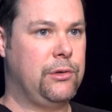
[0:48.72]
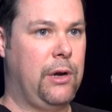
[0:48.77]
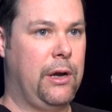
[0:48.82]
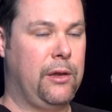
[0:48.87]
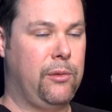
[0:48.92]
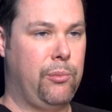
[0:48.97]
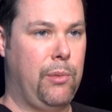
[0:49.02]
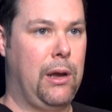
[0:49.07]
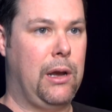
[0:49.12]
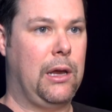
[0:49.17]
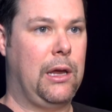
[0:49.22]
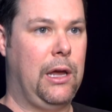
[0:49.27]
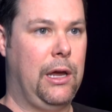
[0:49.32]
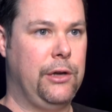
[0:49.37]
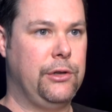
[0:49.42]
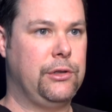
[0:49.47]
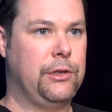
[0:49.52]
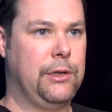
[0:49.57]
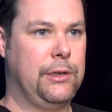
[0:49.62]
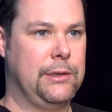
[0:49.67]
strength
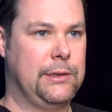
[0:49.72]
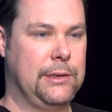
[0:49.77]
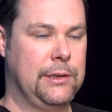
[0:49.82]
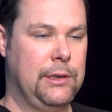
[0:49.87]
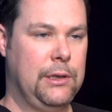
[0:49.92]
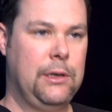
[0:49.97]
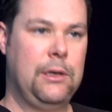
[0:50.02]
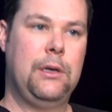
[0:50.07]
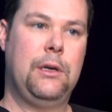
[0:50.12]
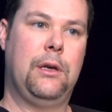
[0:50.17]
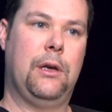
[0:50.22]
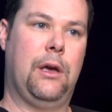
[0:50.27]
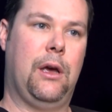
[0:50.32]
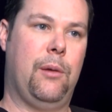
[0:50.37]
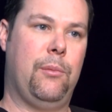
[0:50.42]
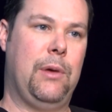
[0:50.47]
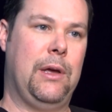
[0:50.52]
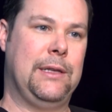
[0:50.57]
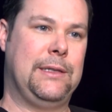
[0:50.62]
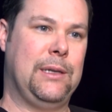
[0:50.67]
medications.
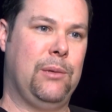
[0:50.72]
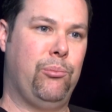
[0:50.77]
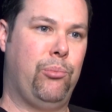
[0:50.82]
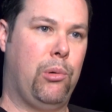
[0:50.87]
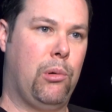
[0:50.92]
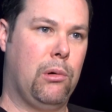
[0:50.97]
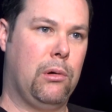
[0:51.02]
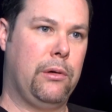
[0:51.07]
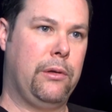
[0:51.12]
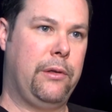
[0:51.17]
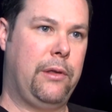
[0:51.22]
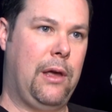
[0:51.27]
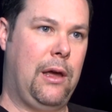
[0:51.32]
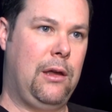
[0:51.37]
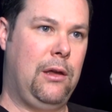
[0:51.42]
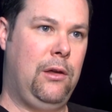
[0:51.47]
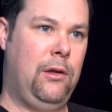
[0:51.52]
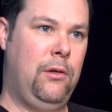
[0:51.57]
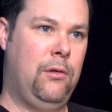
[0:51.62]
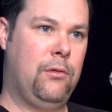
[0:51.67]
It's important
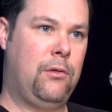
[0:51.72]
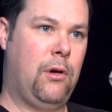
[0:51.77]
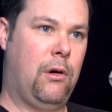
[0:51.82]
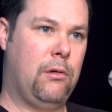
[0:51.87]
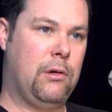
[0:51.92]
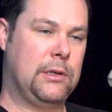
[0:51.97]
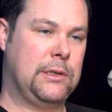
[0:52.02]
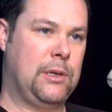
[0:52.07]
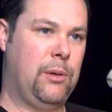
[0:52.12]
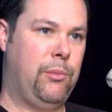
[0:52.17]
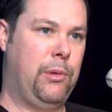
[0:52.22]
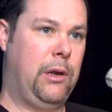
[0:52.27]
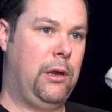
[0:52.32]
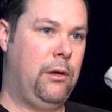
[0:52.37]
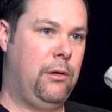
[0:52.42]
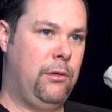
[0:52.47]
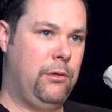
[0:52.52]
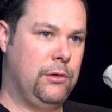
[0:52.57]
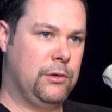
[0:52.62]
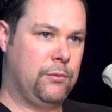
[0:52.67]
that you go to
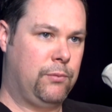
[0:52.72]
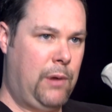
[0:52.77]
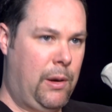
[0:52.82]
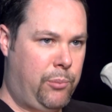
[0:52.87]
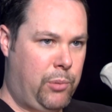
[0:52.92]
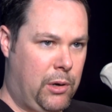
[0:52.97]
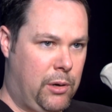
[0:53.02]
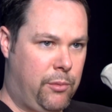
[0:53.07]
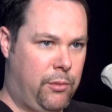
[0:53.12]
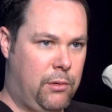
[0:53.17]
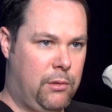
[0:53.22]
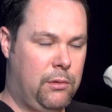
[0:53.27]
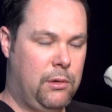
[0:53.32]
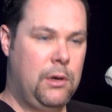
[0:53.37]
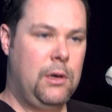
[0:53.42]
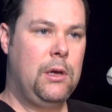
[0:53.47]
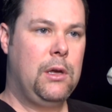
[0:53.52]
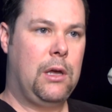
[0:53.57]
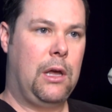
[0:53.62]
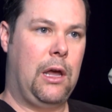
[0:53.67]
somebody who's reputable
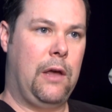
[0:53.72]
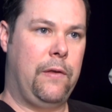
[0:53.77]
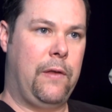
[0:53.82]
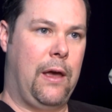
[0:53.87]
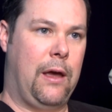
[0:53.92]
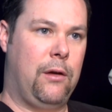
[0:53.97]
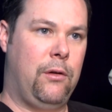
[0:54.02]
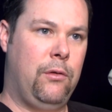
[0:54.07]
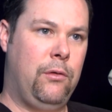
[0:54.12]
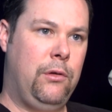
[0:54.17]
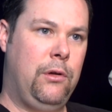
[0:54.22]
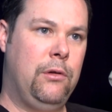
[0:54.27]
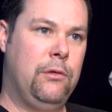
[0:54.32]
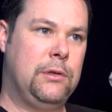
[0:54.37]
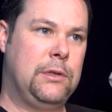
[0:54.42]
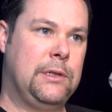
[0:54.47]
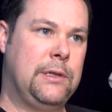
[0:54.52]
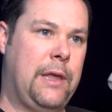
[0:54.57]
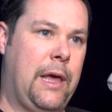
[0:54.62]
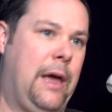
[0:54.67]
and that who
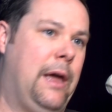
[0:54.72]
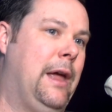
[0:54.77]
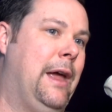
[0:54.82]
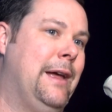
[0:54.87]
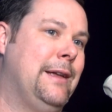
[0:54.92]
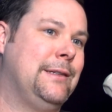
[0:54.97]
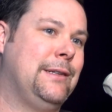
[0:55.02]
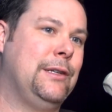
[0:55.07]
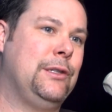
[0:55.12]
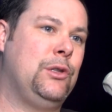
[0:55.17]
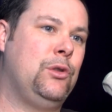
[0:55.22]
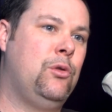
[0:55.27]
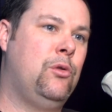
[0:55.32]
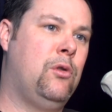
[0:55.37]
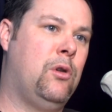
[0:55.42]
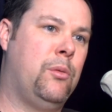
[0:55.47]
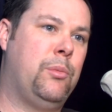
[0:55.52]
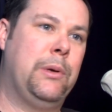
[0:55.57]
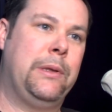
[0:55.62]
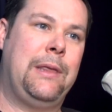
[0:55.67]
uses that as a
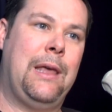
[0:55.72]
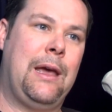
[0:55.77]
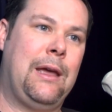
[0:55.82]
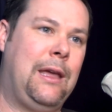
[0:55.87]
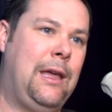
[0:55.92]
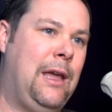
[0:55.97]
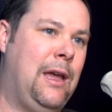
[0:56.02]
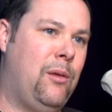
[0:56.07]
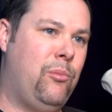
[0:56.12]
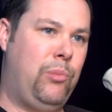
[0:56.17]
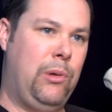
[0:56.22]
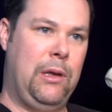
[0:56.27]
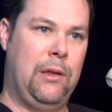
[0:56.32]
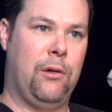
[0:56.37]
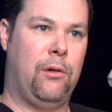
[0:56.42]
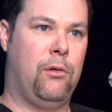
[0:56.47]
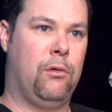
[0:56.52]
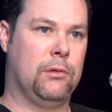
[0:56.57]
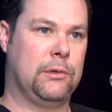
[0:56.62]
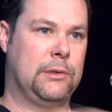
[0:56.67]
tool, but that can't be
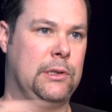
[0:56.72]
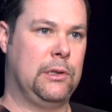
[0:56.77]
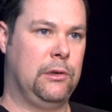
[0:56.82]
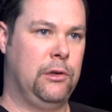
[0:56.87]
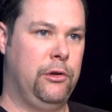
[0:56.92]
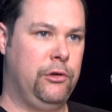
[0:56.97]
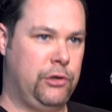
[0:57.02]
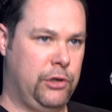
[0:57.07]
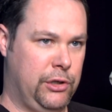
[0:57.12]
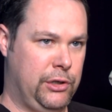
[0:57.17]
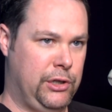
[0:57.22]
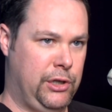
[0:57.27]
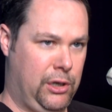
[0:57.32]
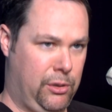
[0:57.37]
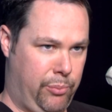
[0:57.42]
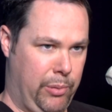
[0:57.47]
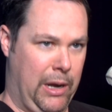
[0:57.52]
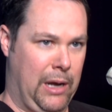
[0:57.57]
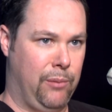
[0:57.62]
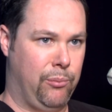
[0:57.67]
the whole solution to
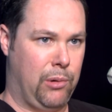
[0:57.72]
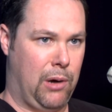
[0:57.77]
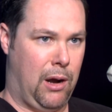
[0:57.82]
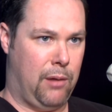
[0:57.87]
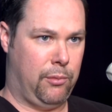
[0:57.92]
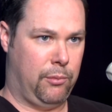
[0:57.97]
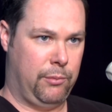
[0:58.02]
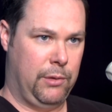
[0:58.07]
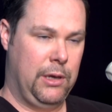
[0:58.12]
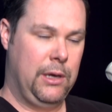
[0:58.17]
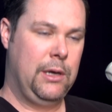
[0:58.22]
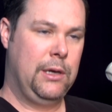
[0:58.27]
your pain problem.